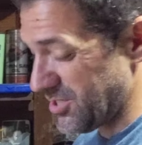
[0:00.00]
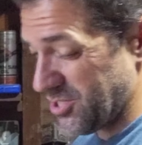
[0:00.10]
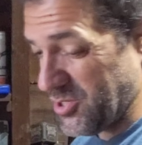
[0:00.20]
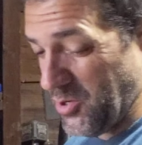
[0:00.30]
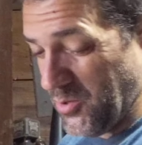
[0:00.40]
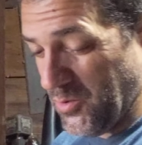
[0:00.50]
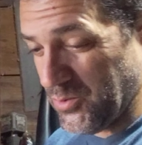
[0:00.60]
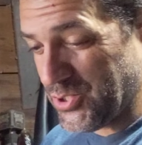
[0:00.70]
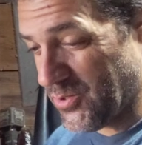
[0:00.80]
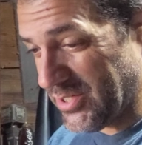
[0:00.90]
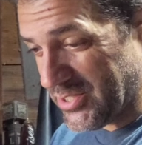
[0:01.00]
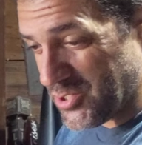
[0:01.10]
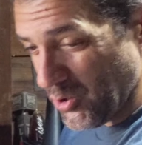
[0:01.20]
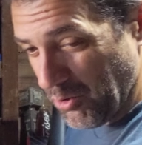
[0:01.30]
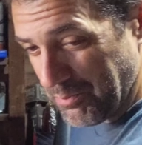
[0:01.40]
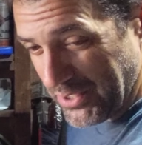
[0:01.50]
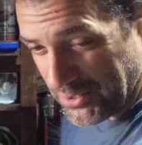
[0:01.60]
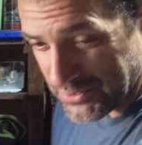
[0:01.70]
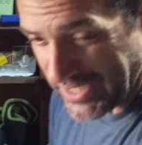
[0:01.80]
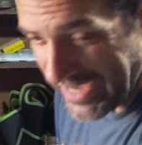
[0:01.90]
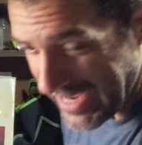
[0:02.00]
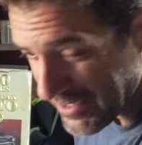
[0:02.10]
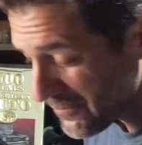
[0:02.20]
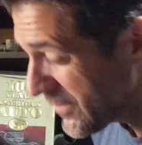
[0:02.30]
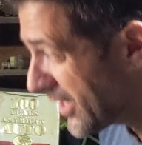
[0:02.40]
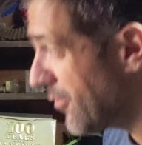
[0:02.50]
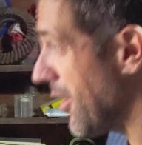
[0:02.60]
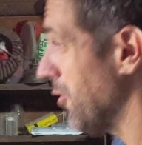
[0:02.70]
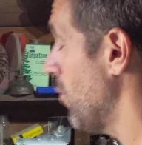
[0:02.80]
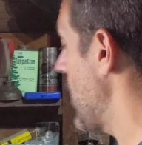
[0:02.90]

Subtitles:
So during this whole build, I had to figure out a